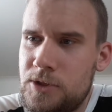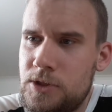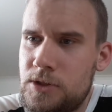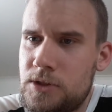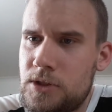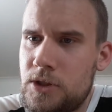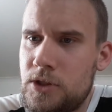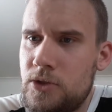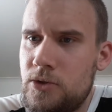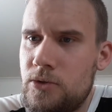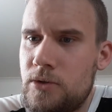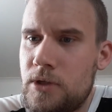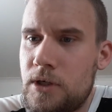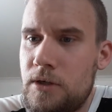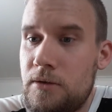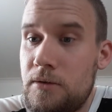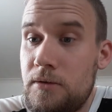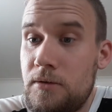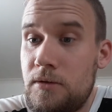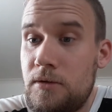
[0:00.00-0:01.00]
So
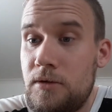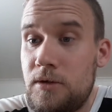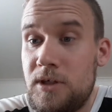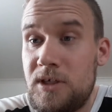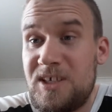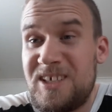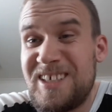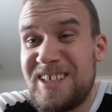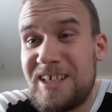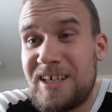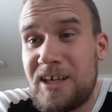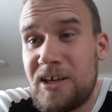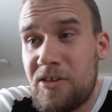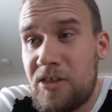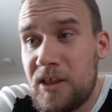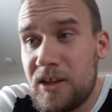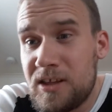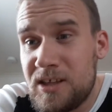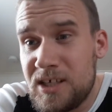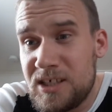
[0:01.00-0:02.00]
I
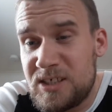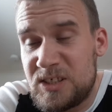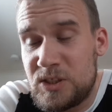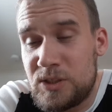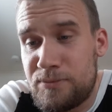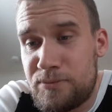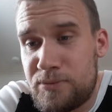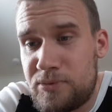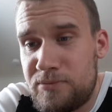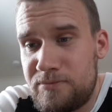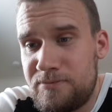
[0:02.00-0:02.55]
think that's a,